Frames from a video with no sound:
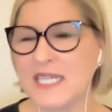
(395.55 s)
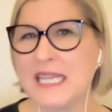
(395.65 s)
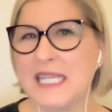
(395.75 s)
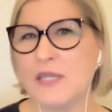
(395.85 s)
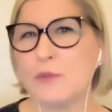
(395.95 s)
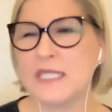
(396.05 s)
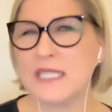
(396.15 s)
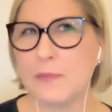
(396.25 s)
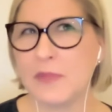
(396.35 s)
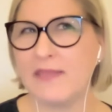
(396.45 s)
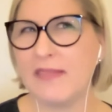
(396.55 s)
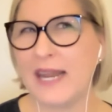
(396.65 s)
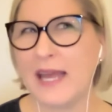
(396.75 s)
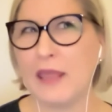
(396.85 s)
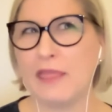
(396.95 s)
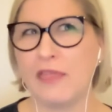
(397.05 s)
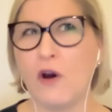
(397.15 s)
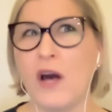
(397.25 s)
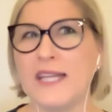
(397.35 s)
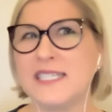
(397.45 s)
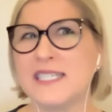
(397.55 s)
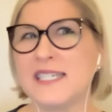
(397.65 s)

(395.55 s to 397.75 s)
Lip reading: I think it was something that I thought